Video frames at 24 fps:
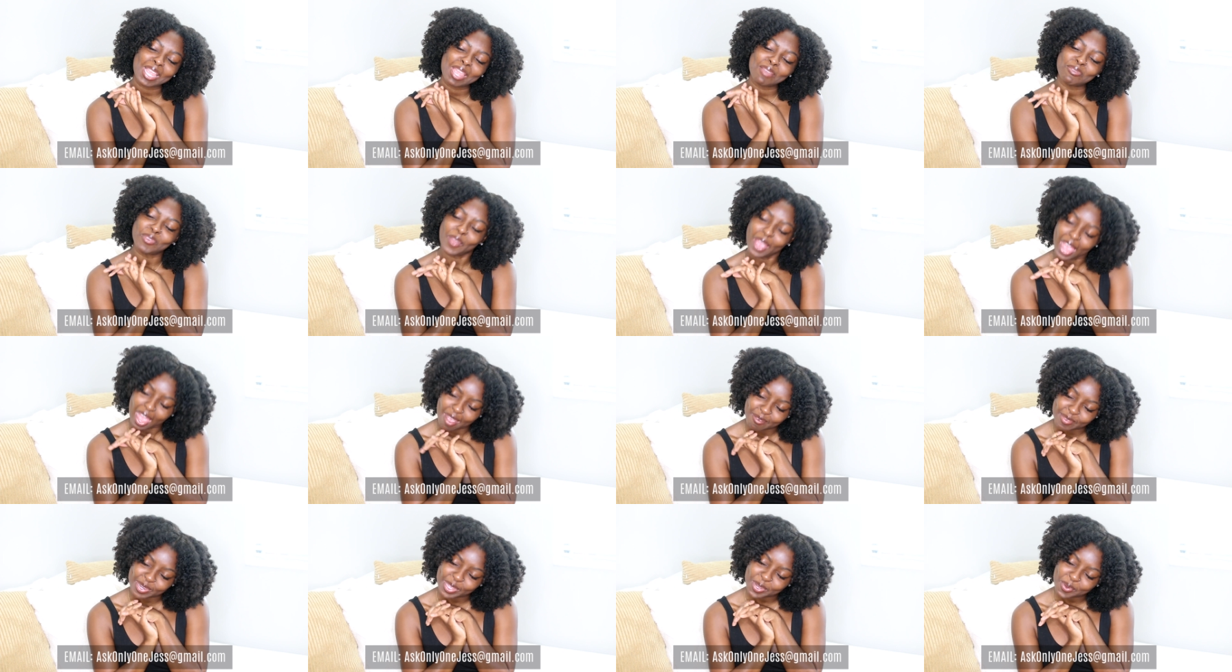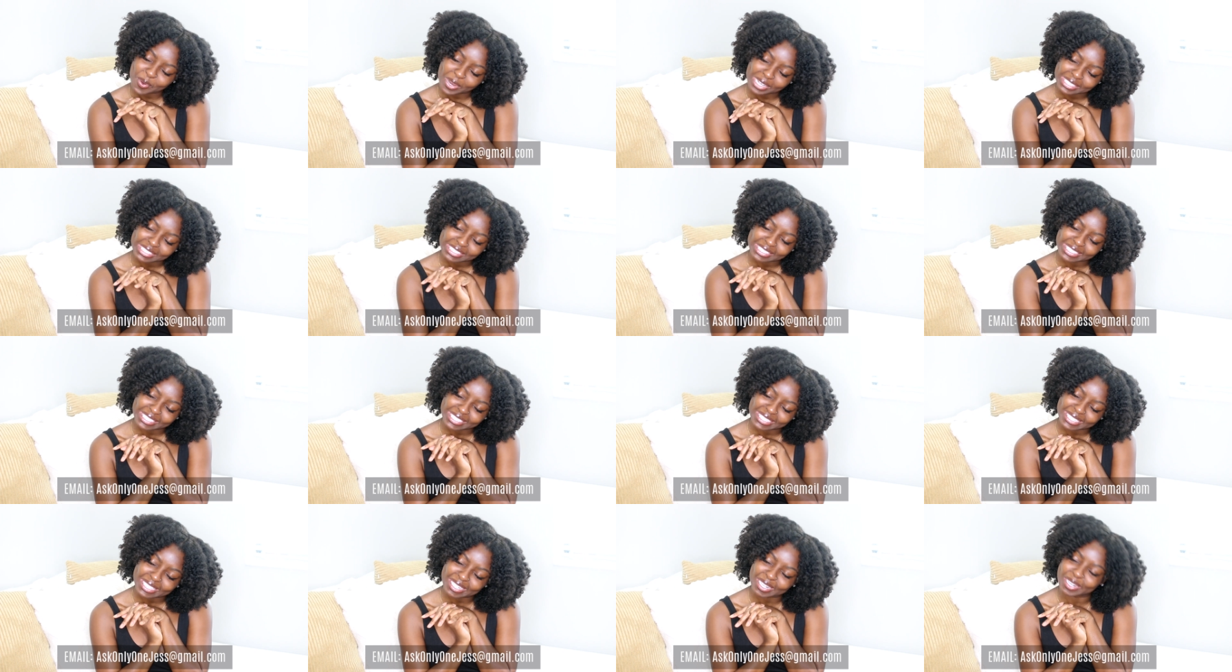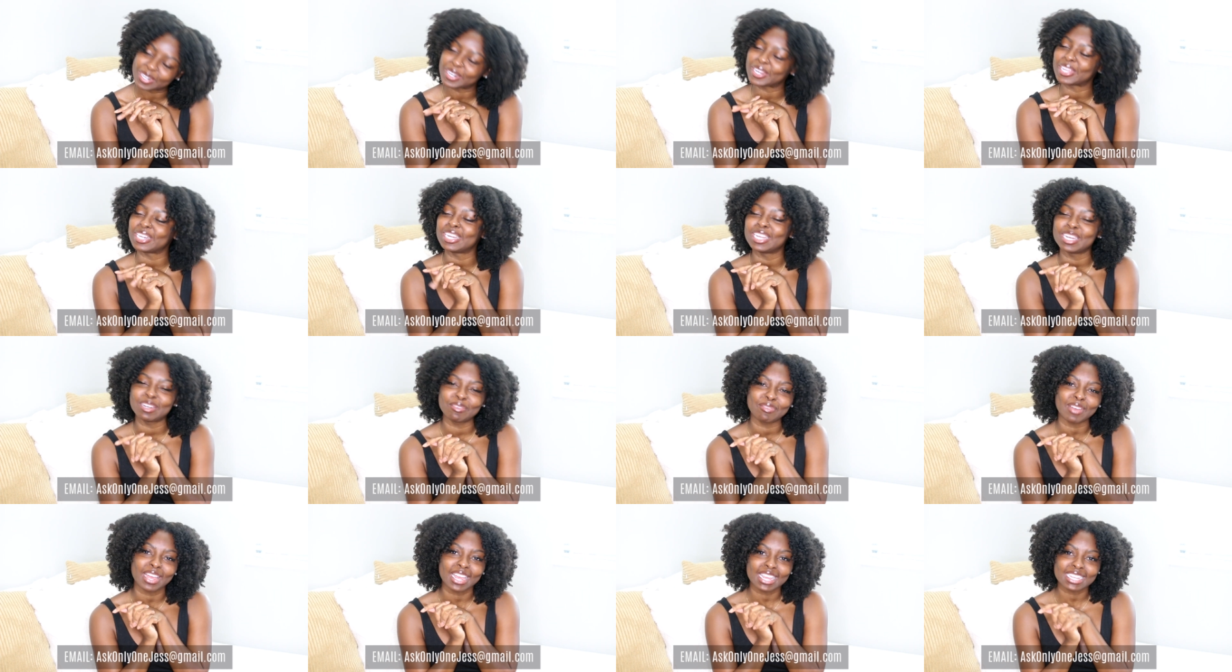If you have any questions or you
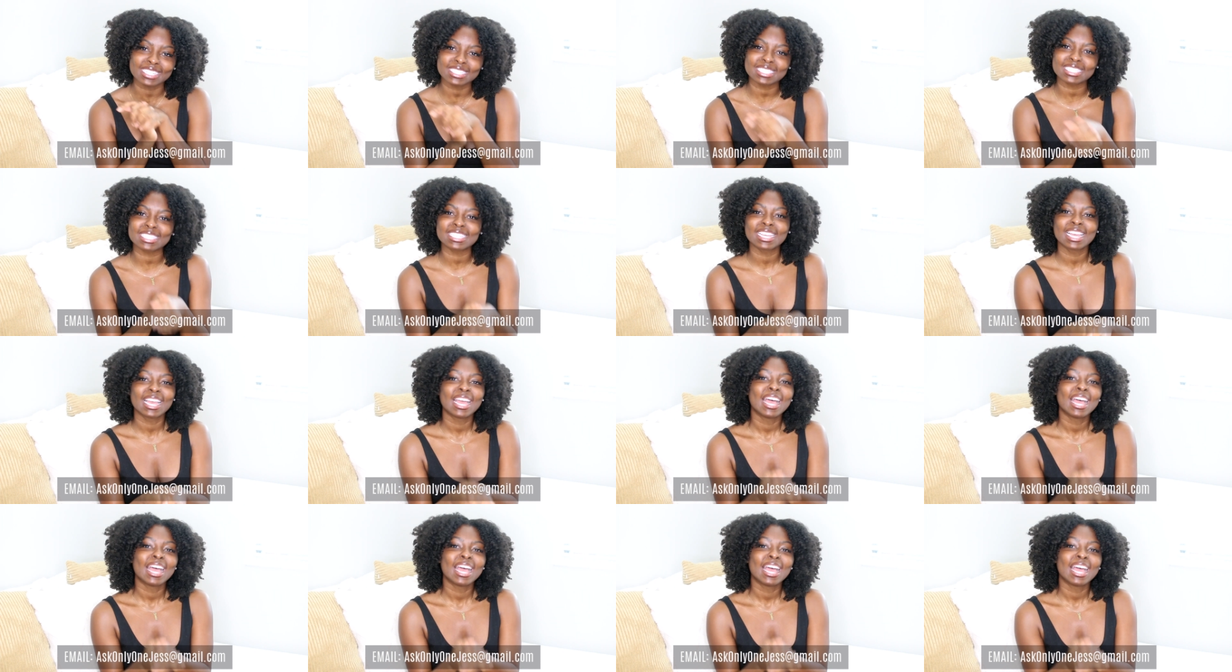need advice,